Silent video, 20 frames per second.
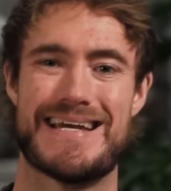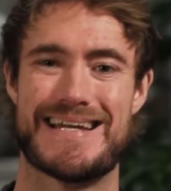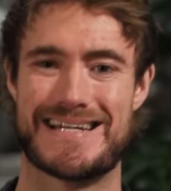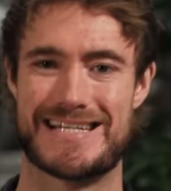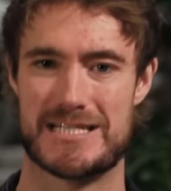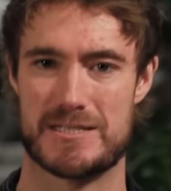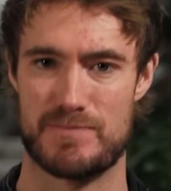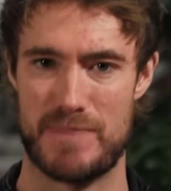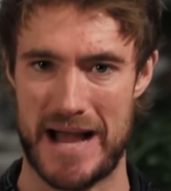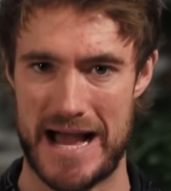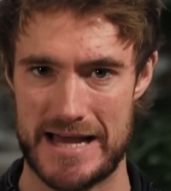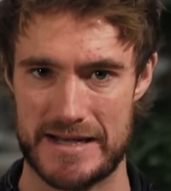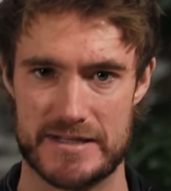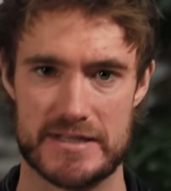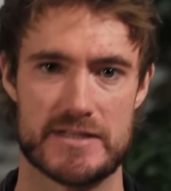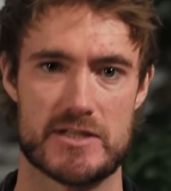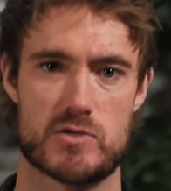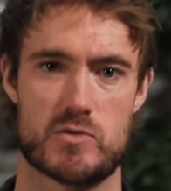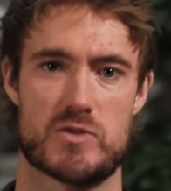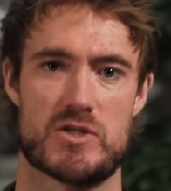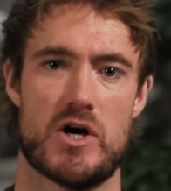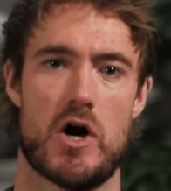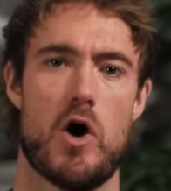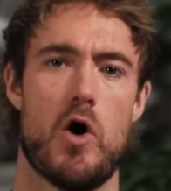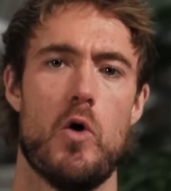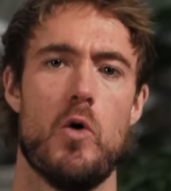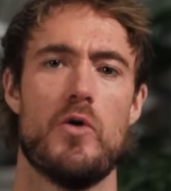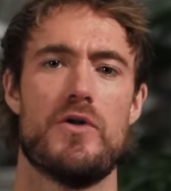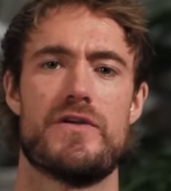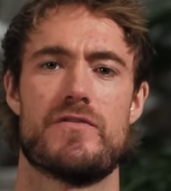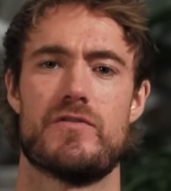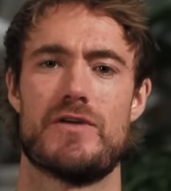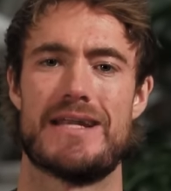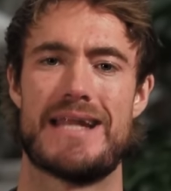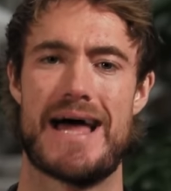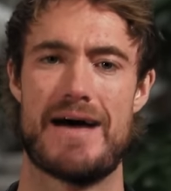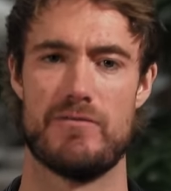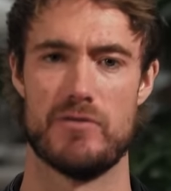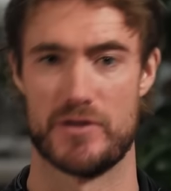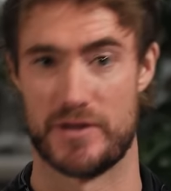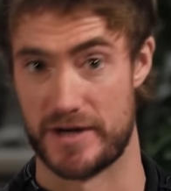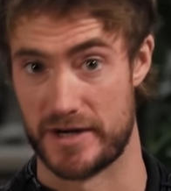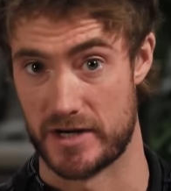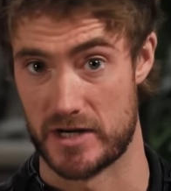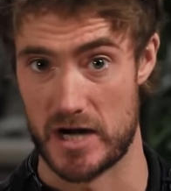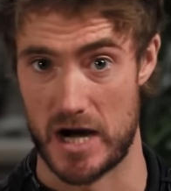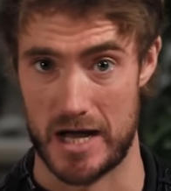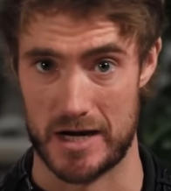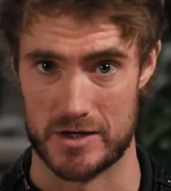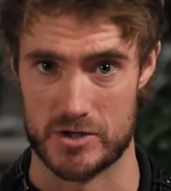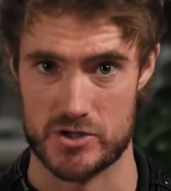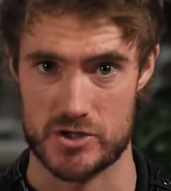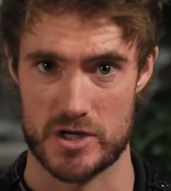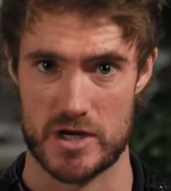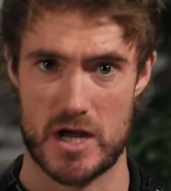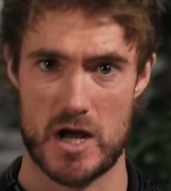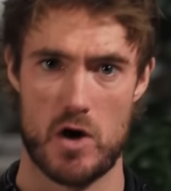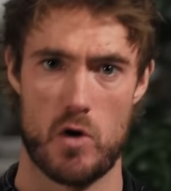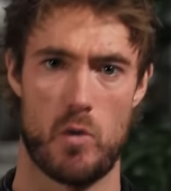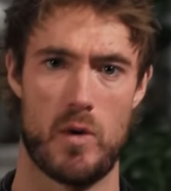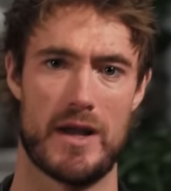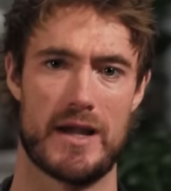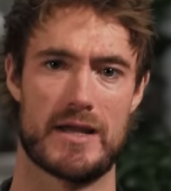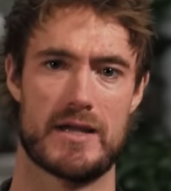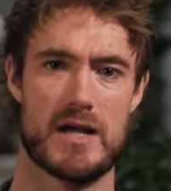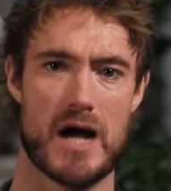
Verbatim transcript: had expanded. This was a whole different level than in college. While in